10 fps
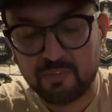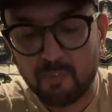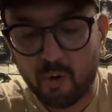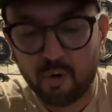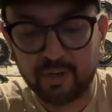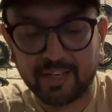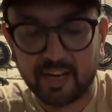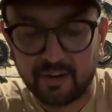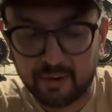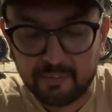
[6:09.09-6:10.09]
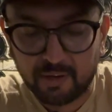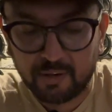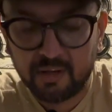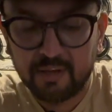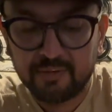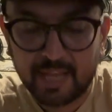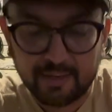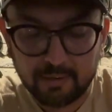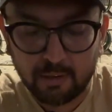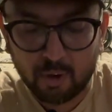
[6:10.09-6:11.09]
more caramel
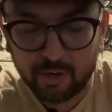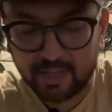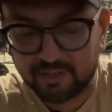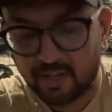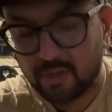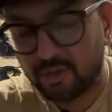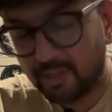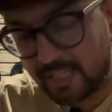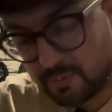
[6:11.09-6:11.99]
than lotus. So that's